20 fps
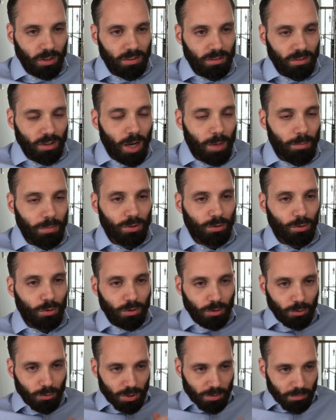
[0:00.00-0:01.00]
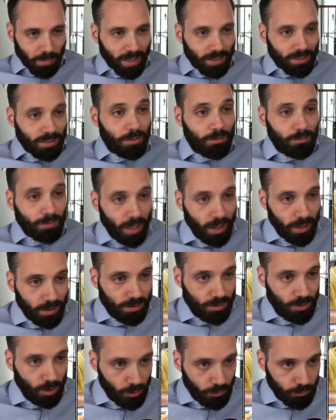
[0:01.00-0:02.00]
type into the respective tax
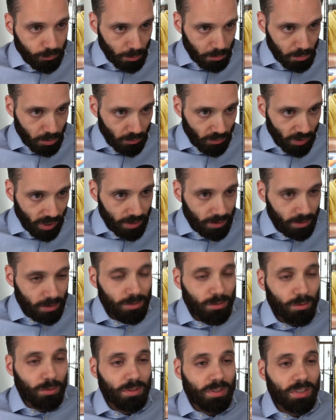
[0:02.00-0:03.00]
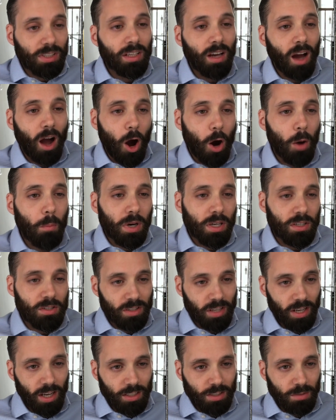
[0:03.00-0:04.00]
software provider to see how much
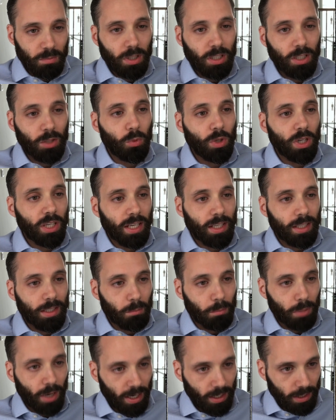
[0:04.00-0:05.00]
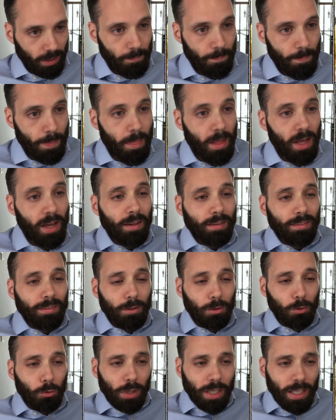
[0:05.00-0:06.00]
tax money we're getting back.
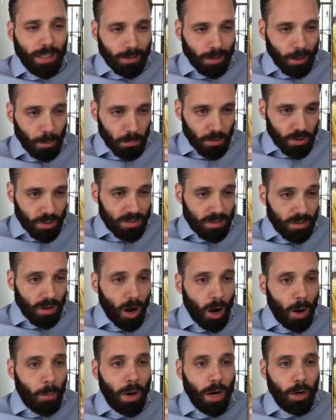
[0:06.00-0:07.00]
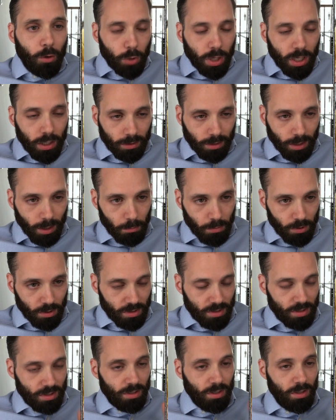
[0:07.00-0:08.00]
The green numbers are my real
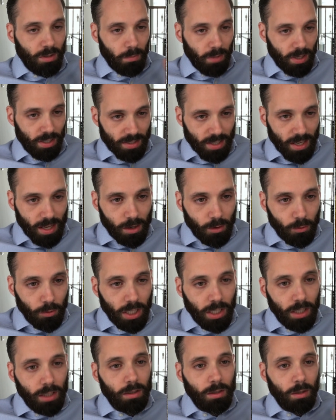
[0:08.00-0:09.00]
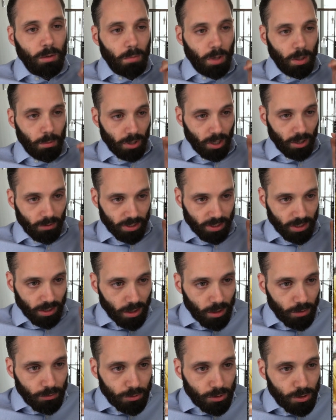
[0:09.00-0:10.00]
numbers. My salary, my private
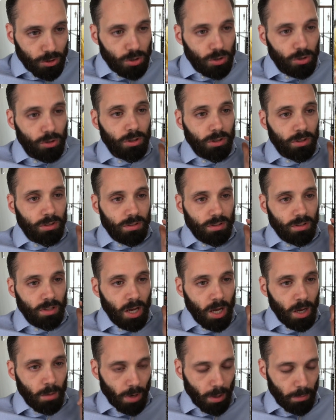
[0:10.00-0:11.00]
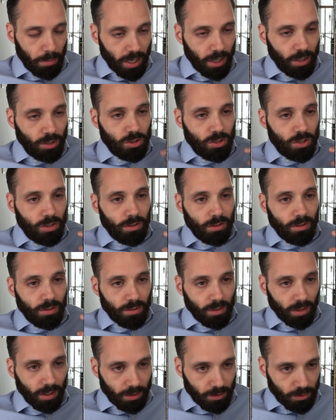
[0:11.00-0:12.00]
health insurance, my
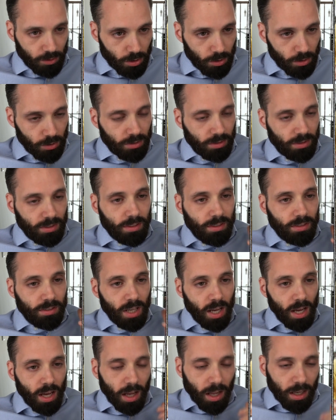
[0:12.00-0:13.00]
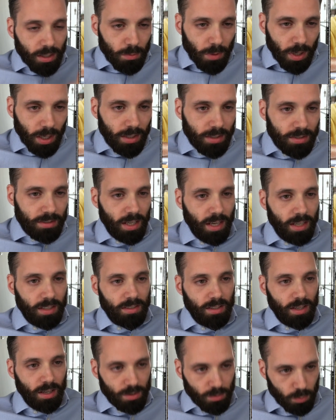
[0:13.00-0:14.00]
pensions and insurances, as well as tax
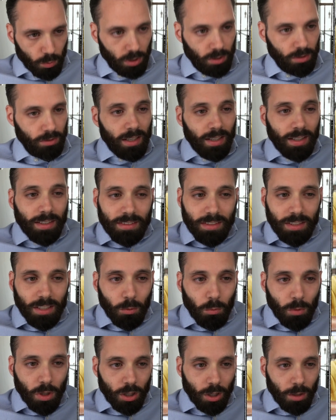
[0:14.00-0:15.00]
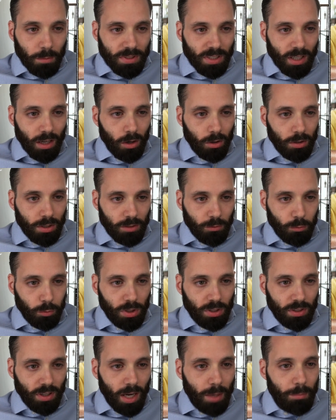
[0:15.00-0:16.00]
class 1. Let's see what comes out if we
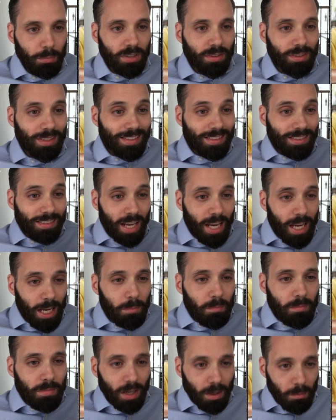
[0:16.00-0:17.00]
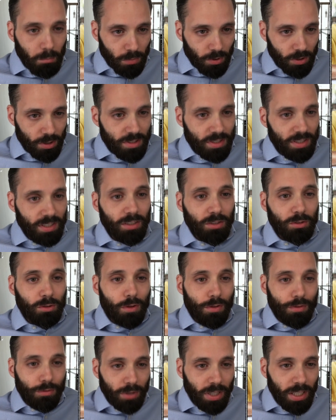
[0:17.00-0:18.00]
type in the same numbers into
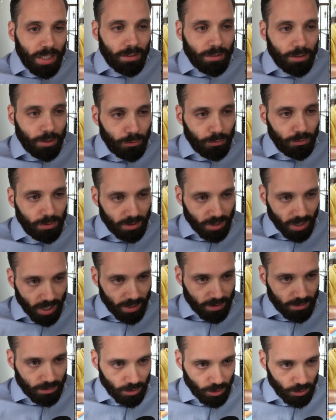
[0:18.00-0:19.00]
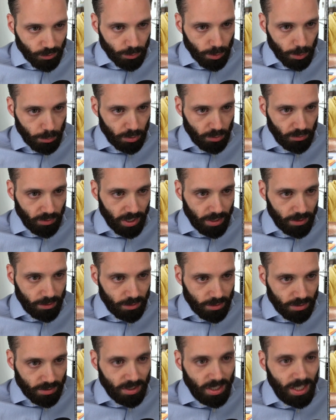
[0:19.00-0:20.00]
3 different tax software
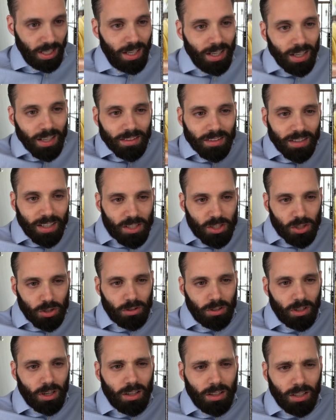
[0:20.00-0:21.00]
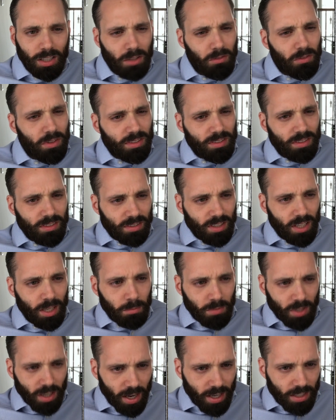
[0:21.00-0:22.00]
providers. They should all give us the same
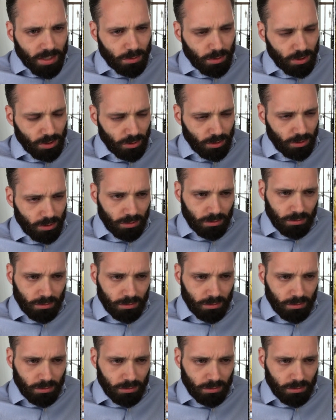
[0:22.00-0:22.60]
tax return,